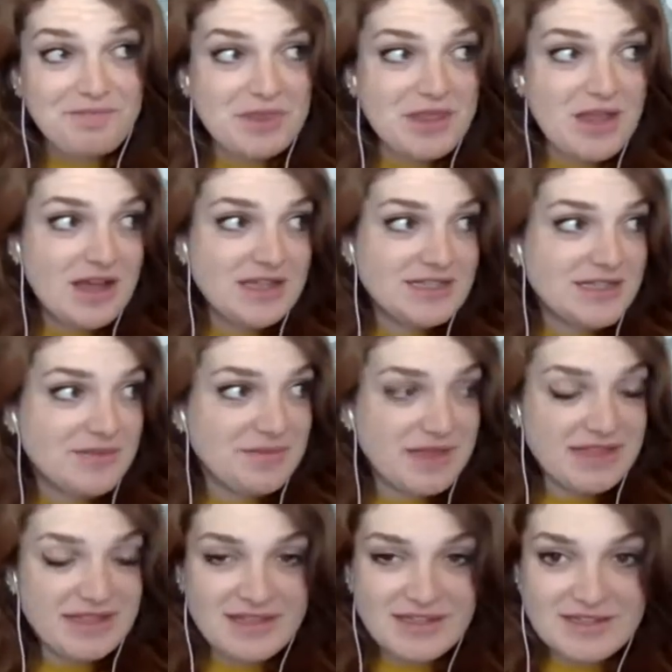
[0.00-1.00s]
not
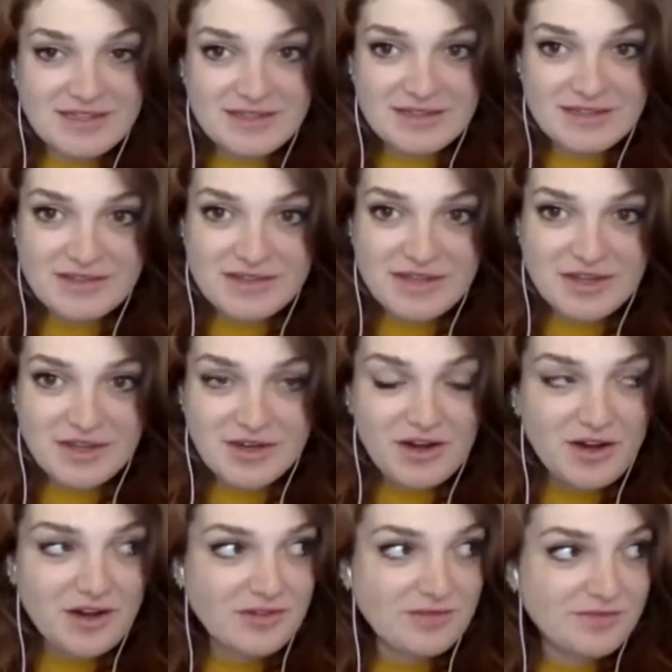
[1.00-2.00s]
something that there
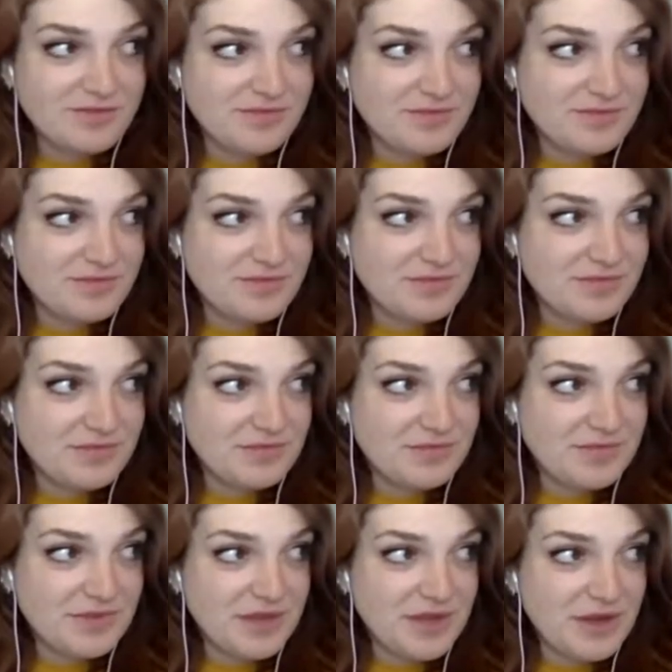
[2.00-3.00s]
are
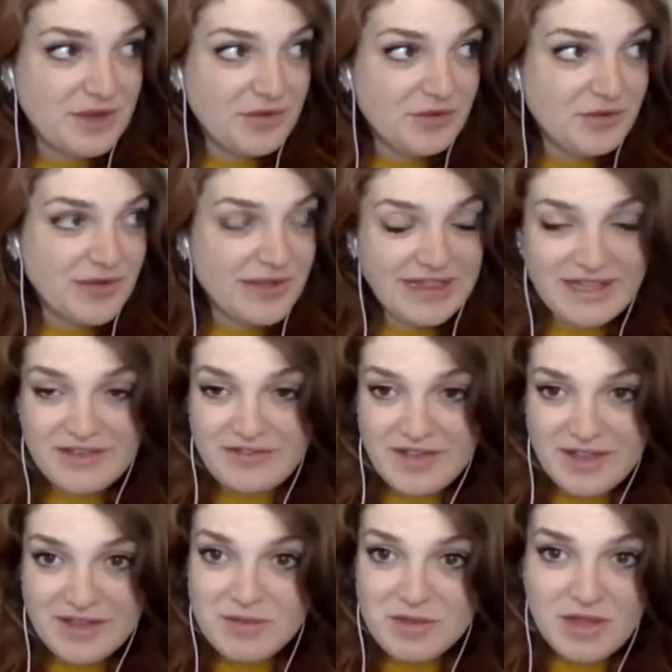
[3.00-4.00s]
readily
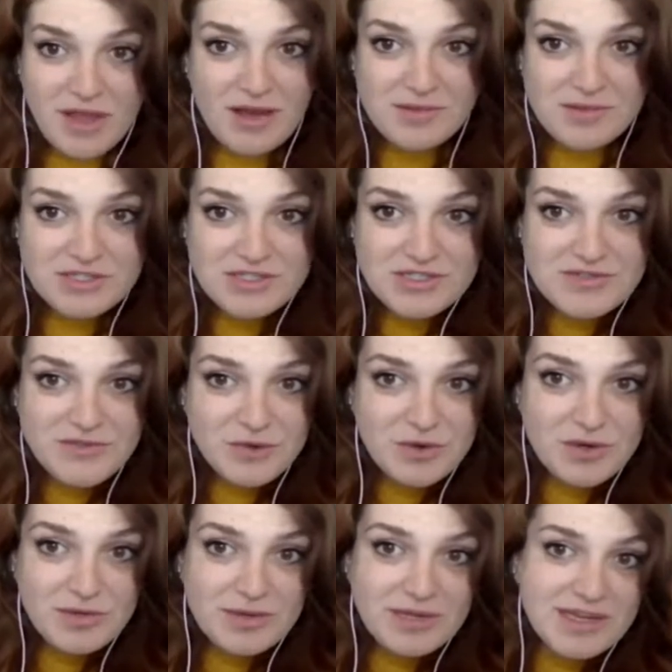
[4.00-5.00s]
available options
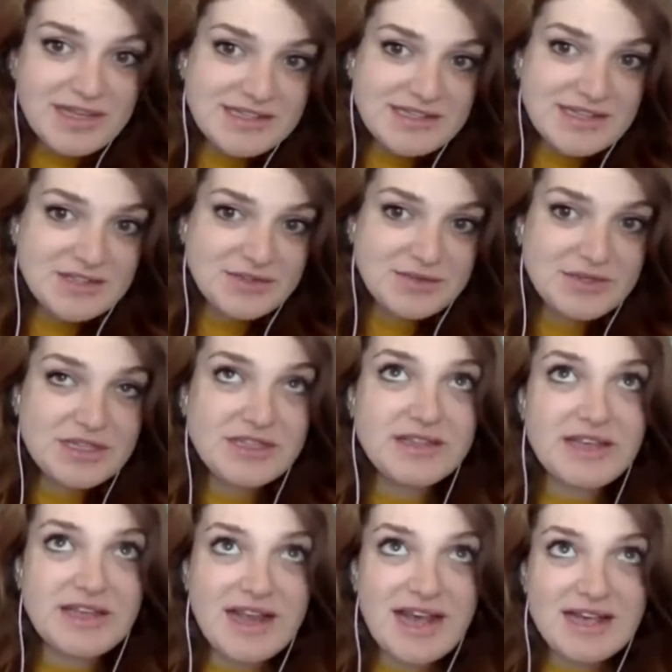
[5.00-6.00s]
for, because I don't
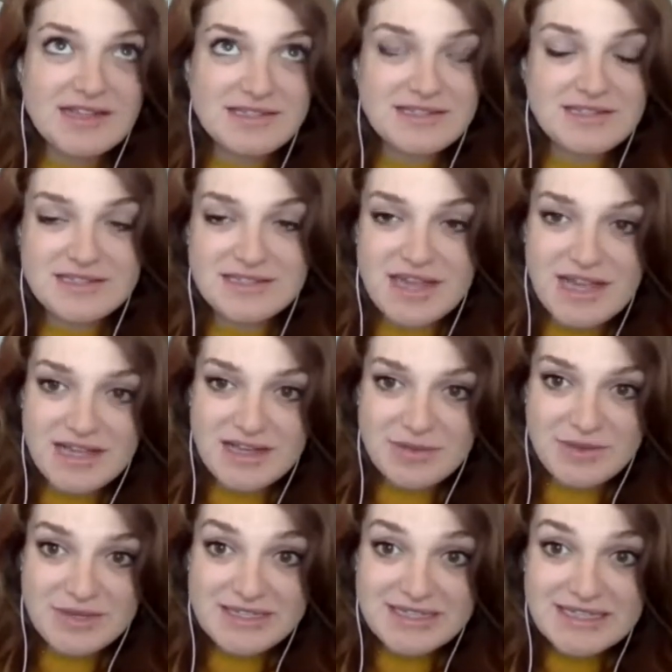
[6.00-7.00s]
think that as a
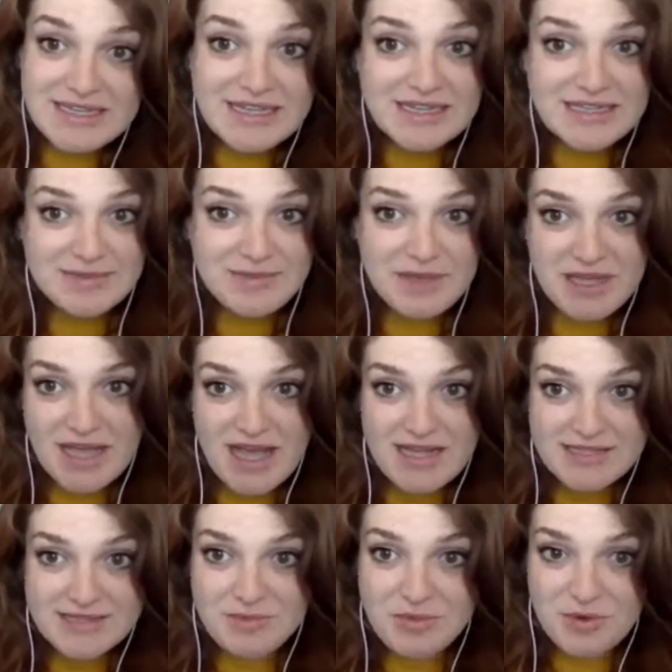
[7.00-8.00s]
society we see it as being
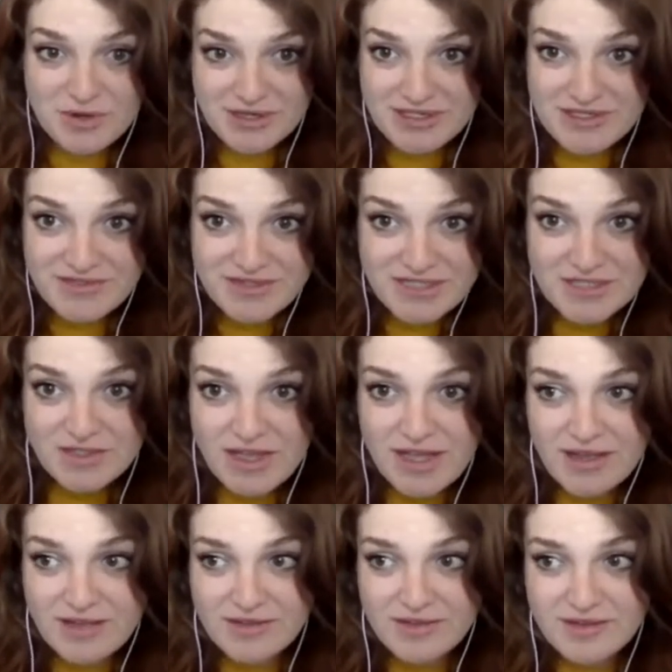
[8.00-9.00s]
as important as physical
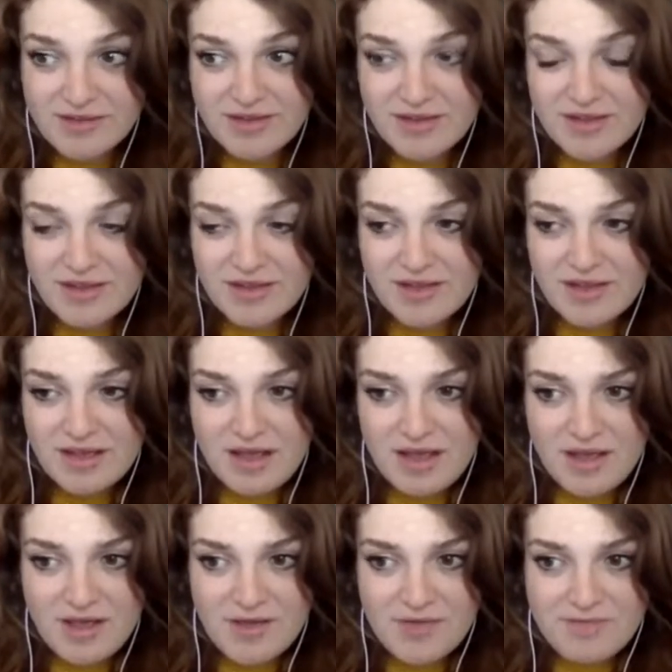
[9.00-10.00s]
health.
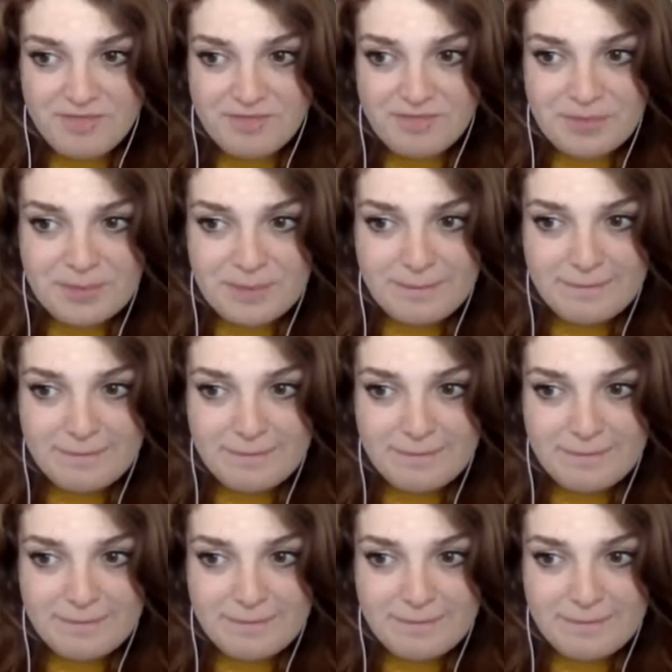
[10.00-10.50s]
And